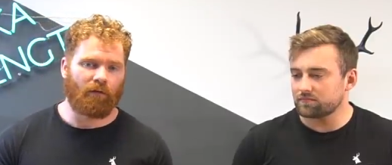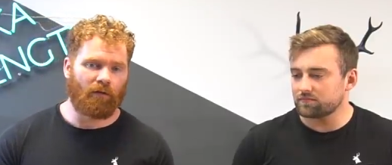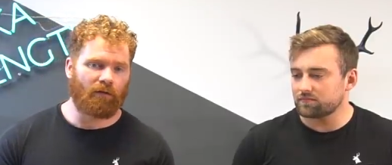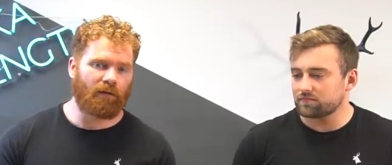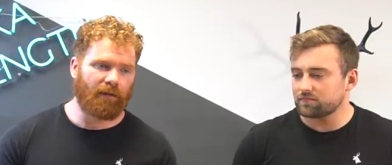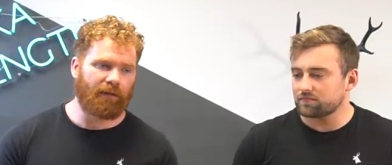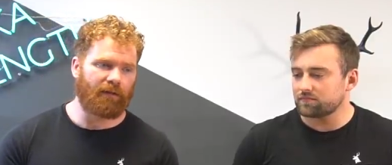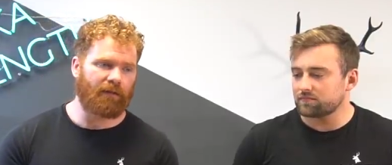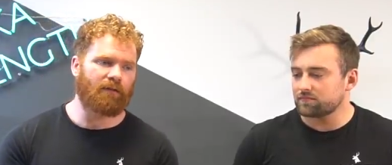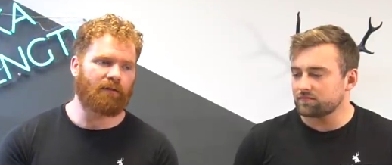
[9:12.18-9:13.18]

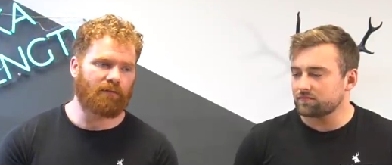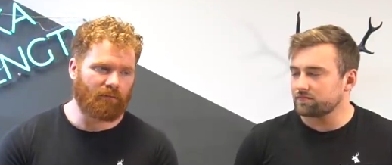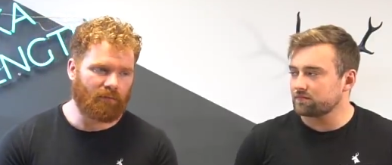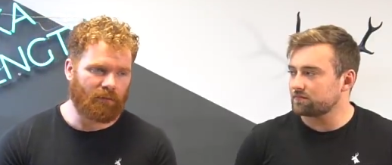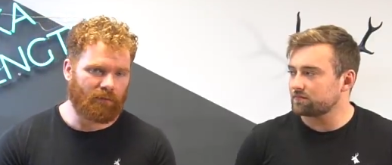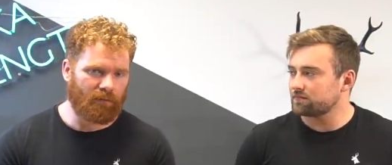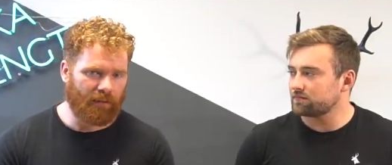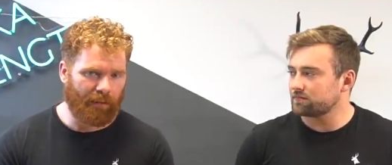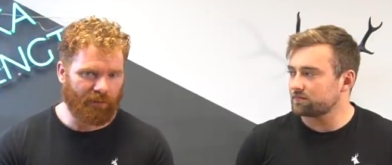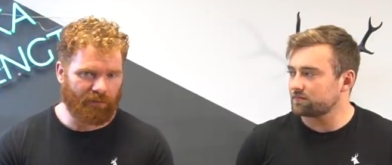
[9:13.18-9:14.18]
Speaker 1: unlikely
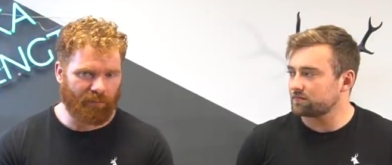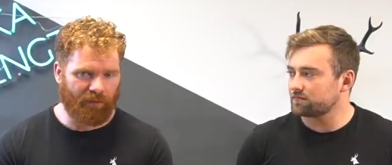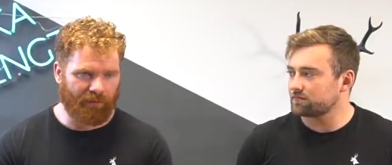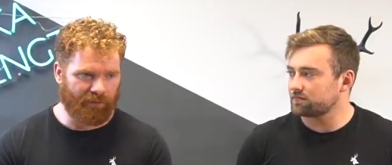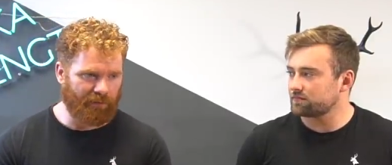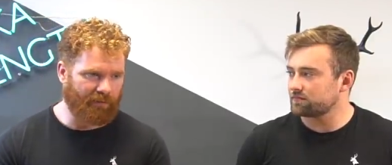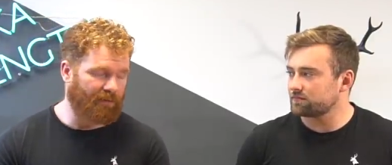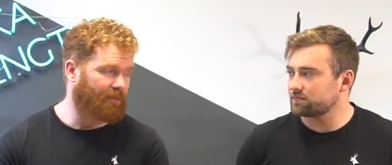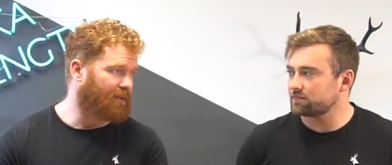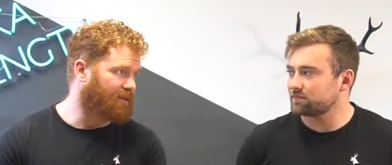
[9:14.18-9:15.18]
it was applied correctly
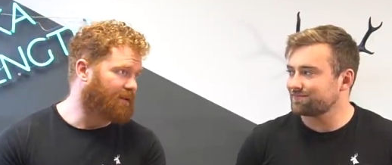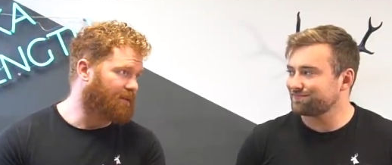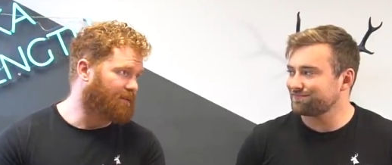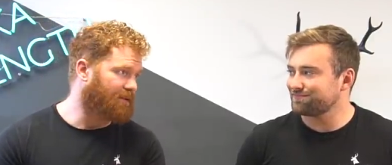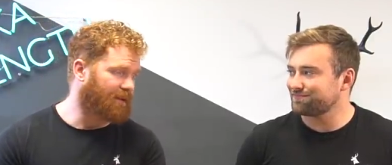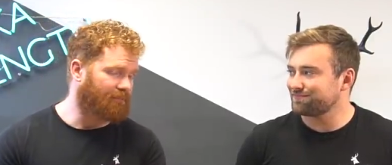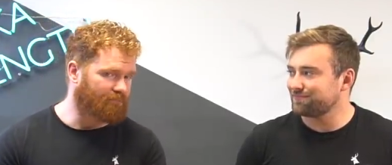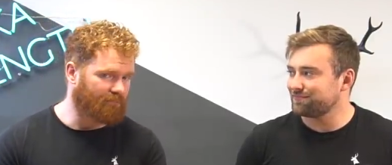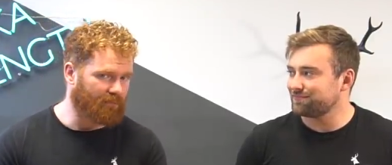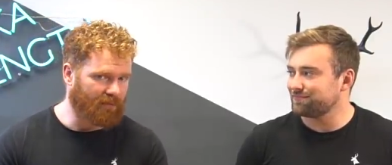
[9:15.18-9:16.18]
there. Basically, I would say,
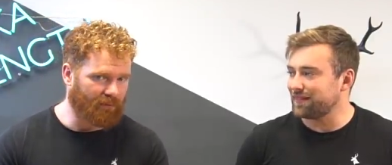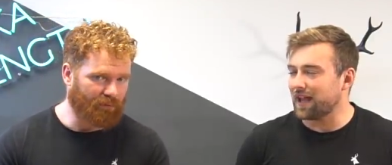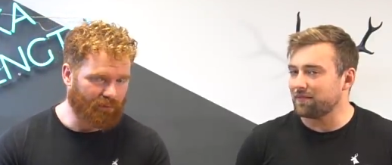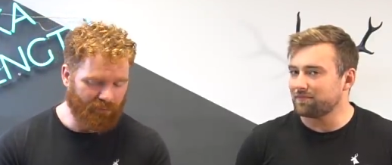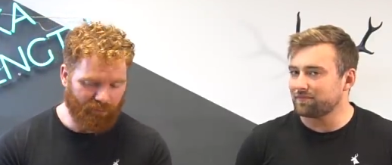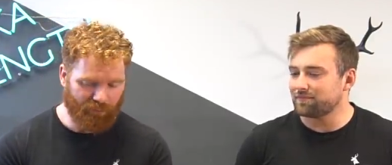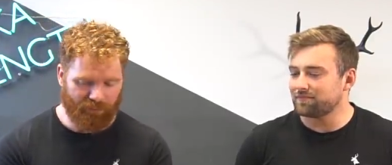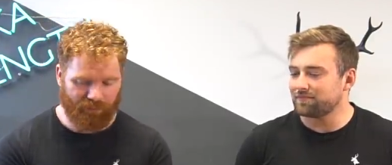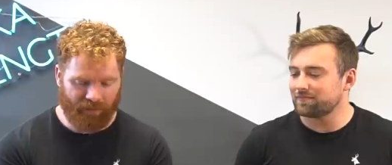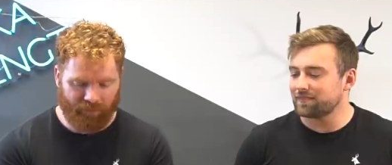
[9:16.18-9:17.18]
if yeah. you, if you were
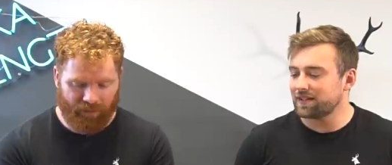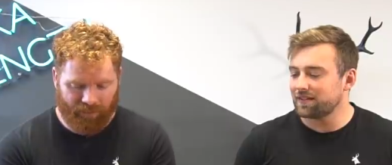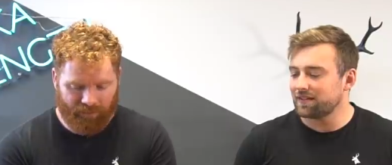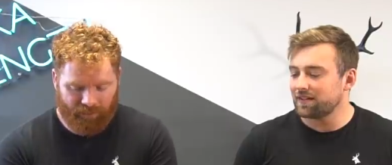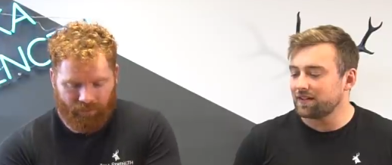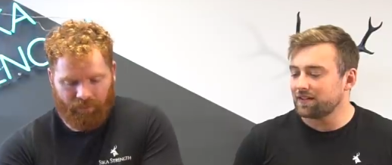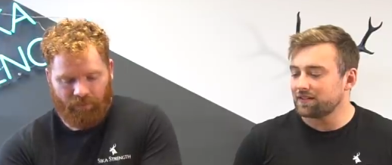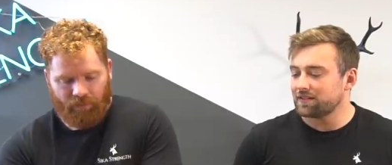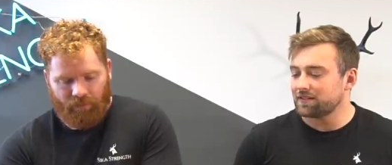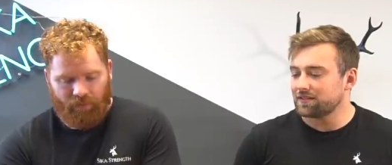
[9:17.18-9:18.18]
to have a guess.
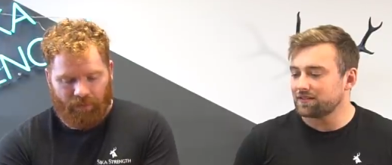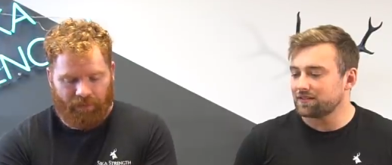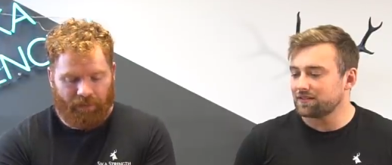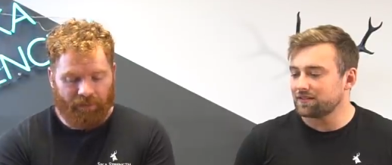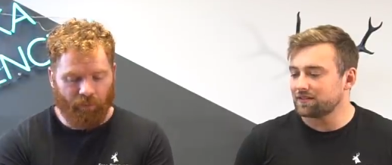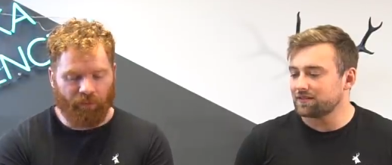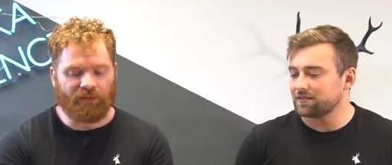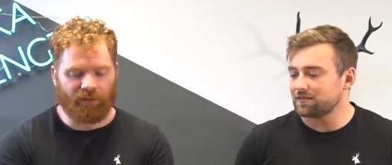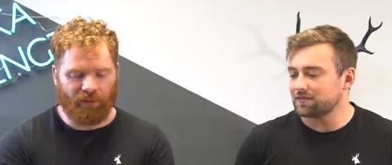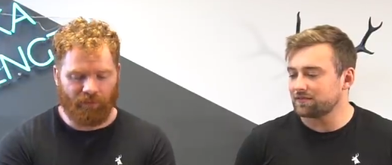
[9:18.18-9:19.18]
Uh, and there
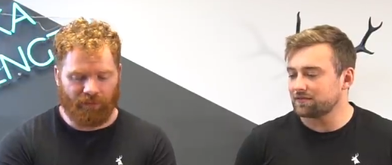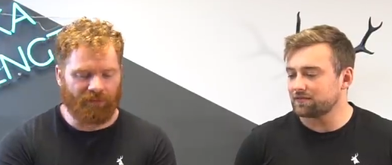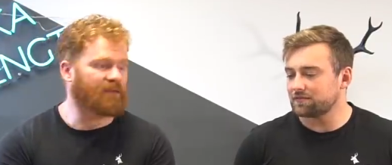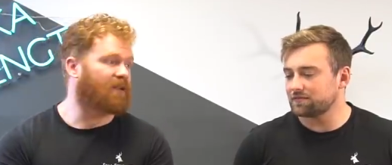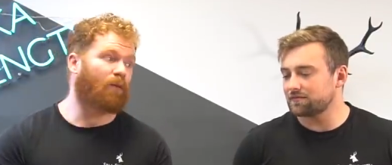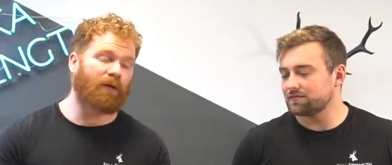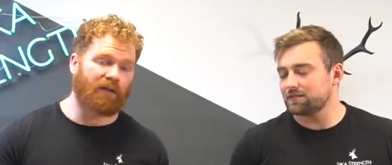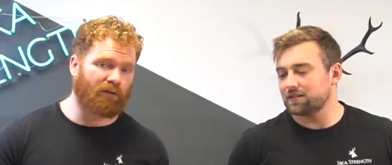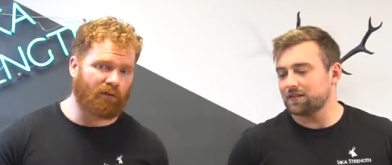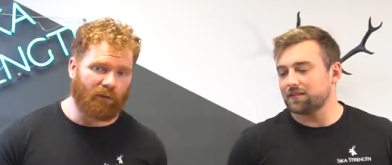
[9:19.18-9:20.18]
is real nuance, and I saying we
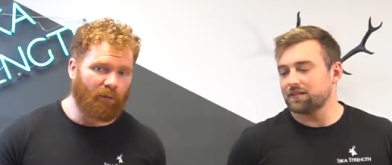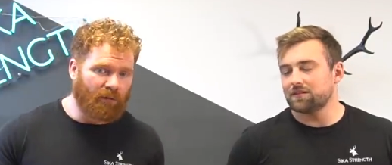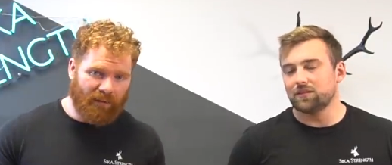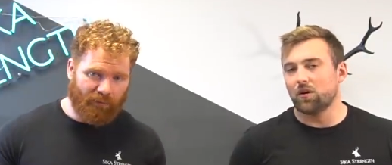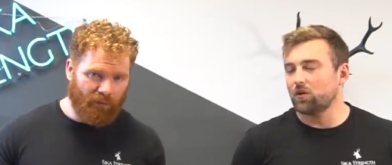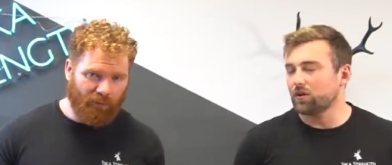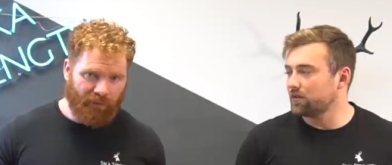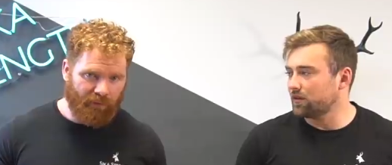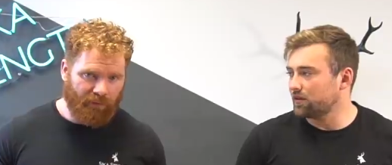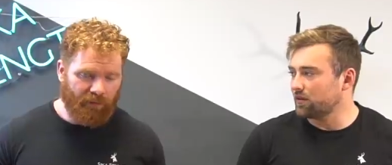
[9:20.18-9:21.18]
can do it. We wouldn't have no, a
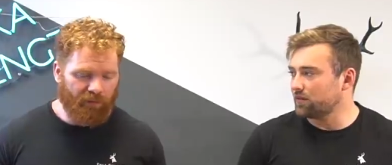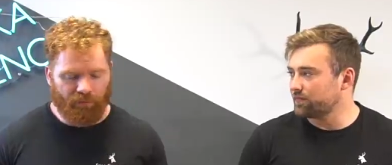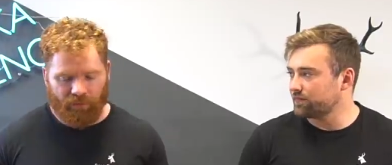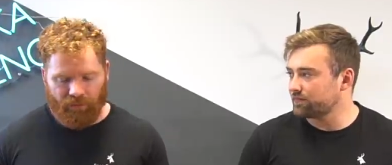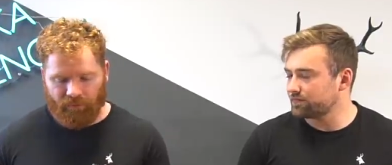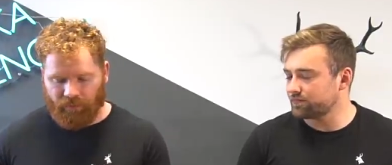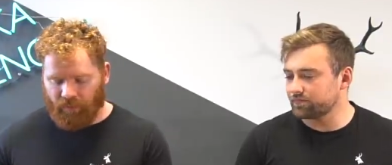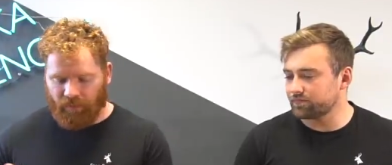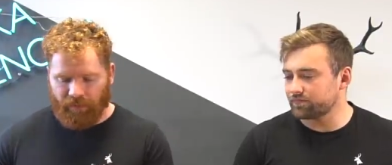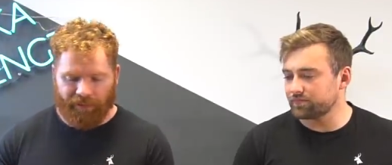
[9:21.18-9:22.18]
no, no, no, Like you need
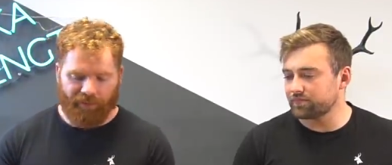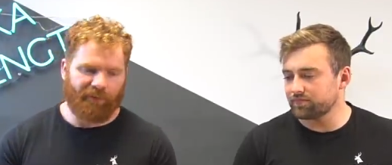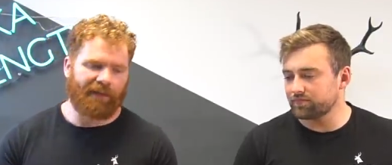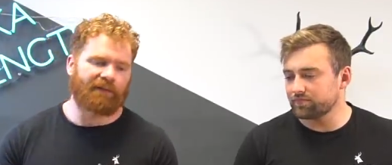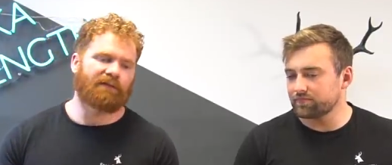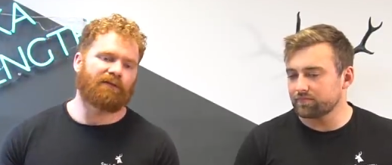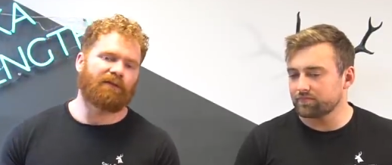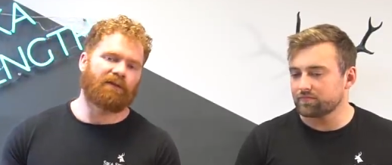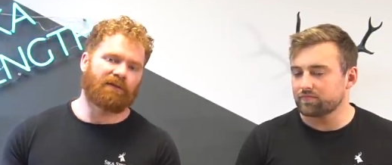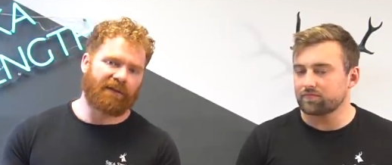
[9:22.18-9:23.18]
clinical practice, you
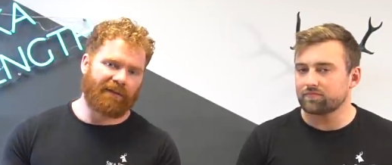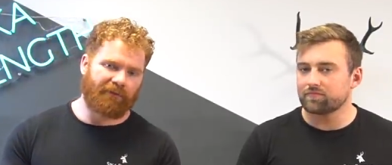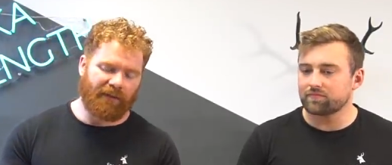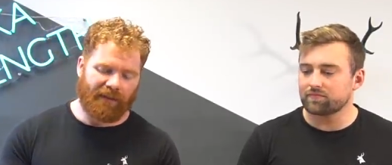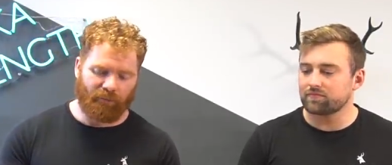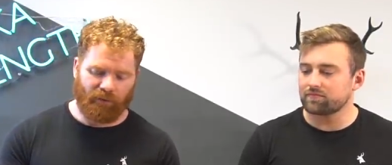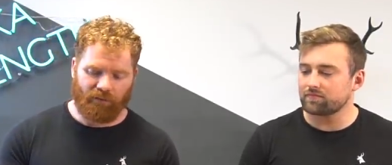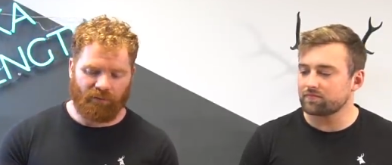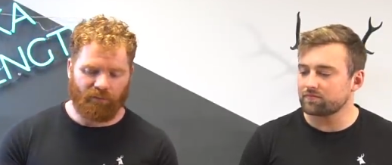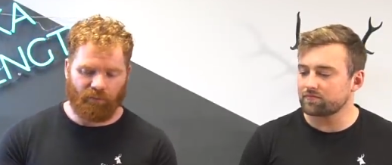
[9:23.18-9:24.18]
need understanding of anatomy,
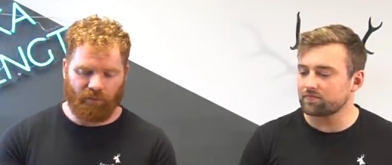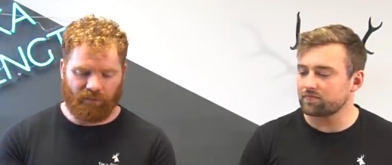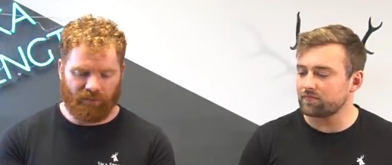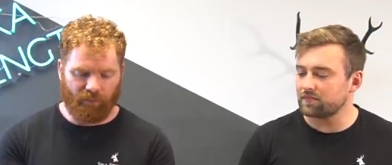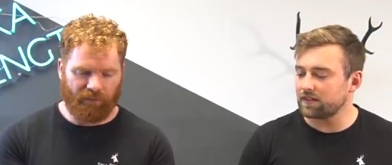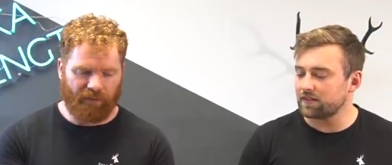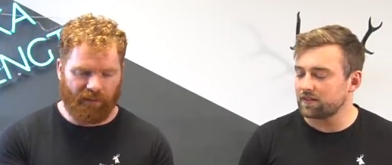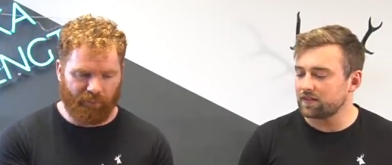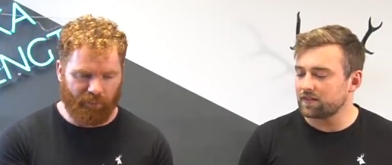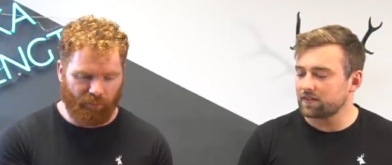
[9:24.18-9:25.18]
you need someone to
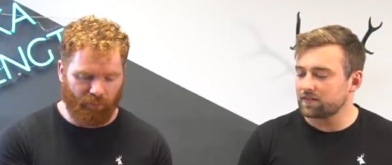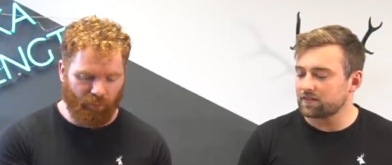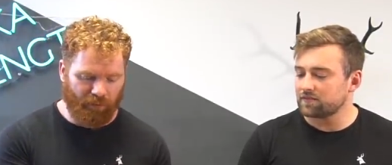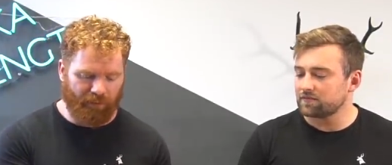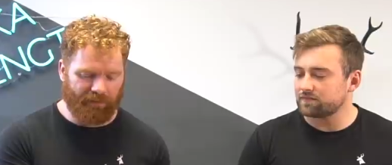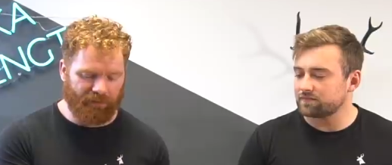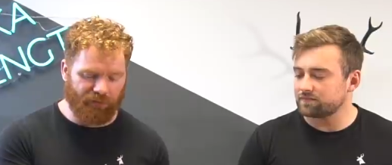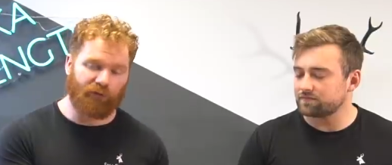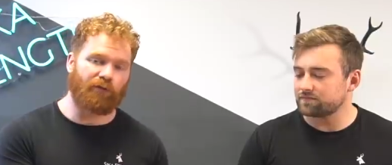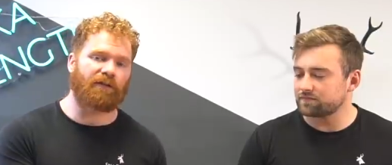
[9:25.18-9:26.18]
help you with it and
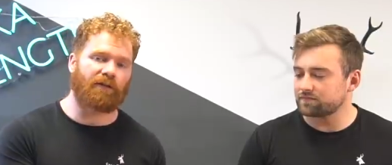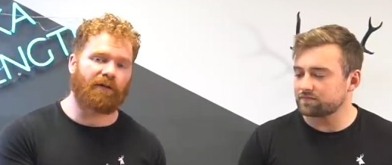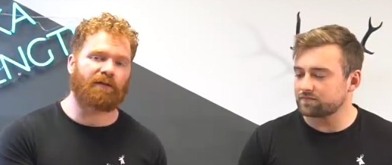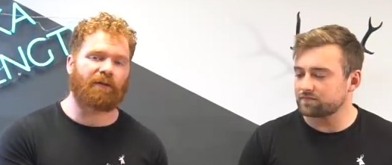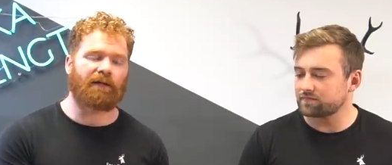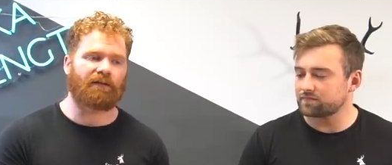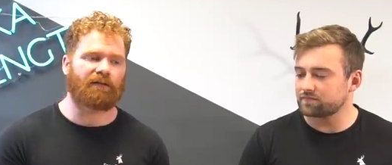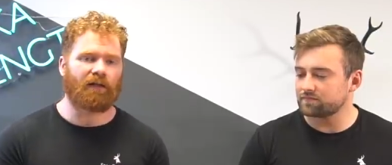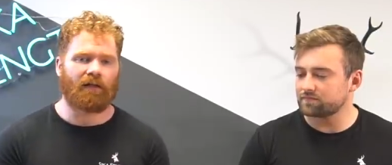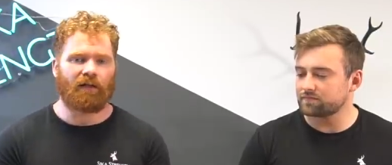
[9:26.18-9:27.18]
show you the correct methods.